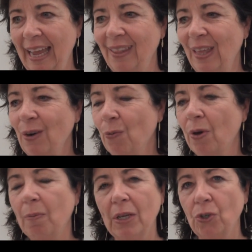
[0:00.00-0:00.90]
And they don't
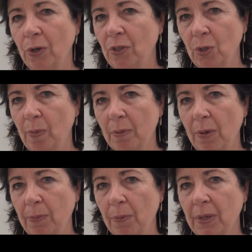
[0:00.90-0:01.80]
want to make choices among
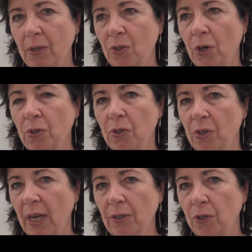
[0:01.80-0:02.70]
people because
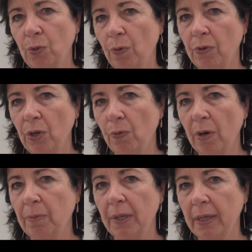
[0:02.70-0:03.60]
nurses and doctors don't
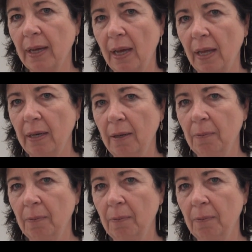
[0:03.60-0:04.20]
want to play God.